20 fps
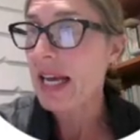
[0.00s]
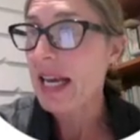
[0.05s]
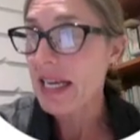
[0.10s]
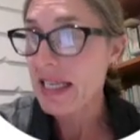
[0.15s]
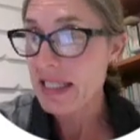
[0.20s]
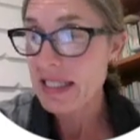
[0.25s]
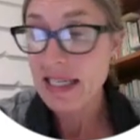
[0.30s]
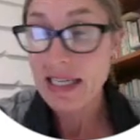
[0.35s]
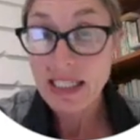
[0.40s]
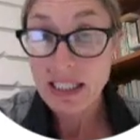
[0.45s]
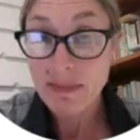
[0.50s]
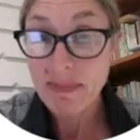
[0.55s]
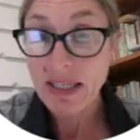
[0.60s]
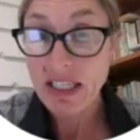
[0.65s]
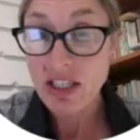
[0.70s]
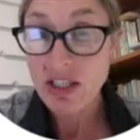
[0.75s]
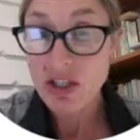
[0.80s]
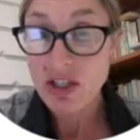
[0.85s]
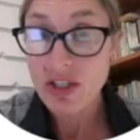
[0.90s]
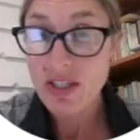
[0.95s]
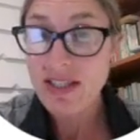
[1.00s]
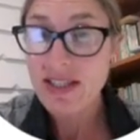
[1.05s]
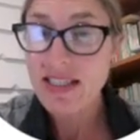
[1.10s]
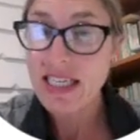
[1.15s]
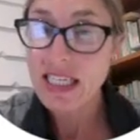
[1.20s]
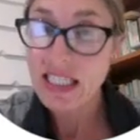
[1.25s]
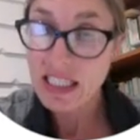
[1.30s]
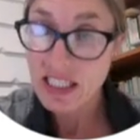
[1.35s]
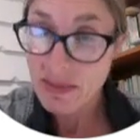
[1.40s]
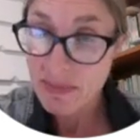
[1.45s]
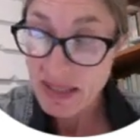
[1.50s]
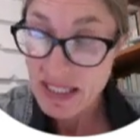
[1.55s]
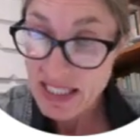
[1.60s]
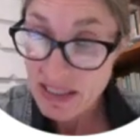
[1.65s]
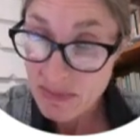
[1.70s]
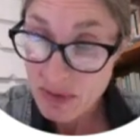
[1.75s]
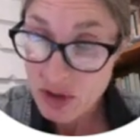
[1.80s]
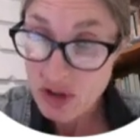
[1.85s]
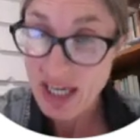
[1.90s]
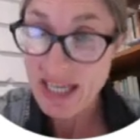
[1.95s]
expenditures needs to be
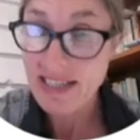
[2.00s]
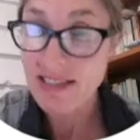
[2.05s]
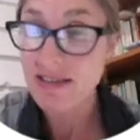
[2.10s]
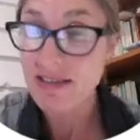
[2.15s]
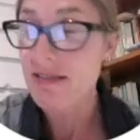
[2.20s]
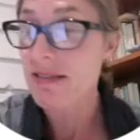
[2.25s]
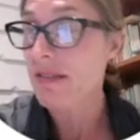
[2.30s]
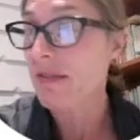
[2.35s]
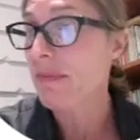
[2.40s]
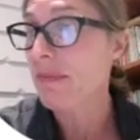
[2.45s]
subtracted.